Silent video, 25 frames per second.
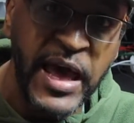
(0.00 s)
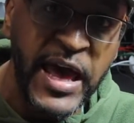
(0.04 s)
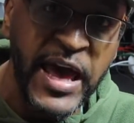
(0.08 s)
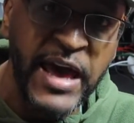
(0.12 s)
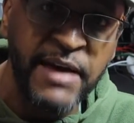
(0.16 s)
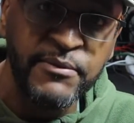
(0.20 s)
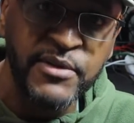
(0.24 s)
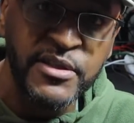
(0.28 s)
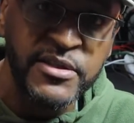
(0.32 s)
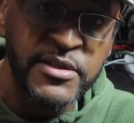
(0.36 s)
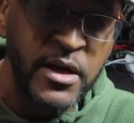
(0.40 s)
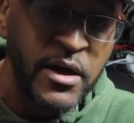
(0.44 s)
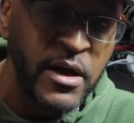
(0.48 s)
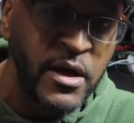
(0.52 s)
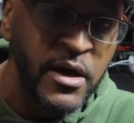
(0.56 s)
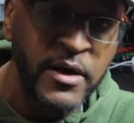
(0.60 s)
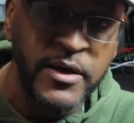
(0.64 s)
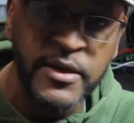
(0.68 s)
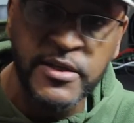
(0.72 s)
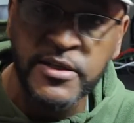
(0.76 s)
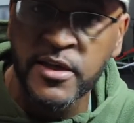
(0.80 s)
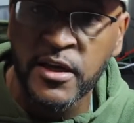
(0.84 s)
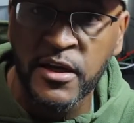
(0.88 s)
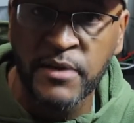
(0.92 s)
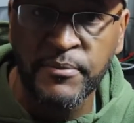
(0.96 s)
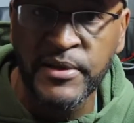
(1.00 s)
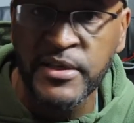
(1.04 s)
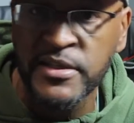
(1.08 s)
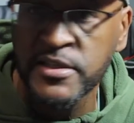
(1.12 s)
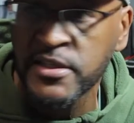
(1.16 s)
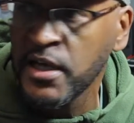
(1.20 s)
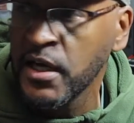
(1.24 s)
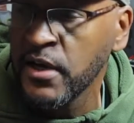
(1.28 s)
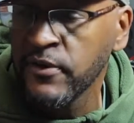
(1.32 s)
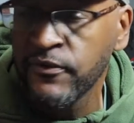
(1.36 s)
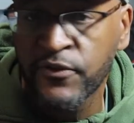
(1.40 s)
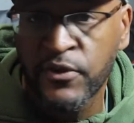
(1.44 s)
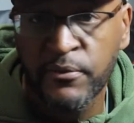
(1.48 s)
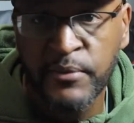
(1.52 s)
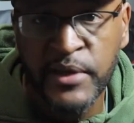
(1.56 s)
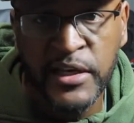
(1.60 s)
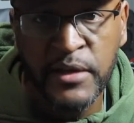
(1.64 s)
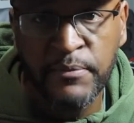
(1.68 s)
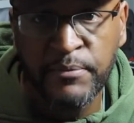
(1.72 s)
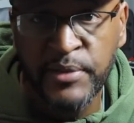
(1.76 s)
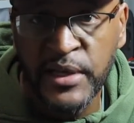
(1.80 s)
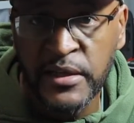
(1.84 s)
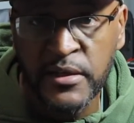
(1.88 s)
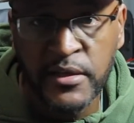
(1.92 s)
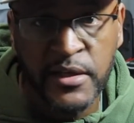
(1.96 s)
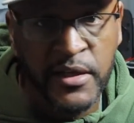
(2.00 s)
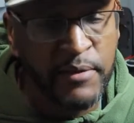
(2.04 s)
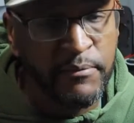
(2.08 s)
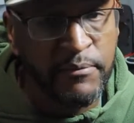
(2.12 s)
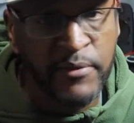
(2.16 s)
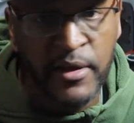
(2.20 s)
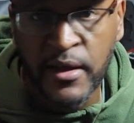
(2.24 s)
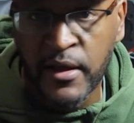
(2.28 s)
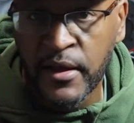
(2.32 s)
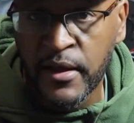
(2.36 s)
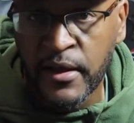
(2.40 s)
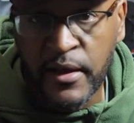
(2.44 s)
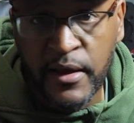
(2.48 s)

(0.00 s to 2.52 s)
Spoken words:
Amazon, it's going to be tough for me to beat them.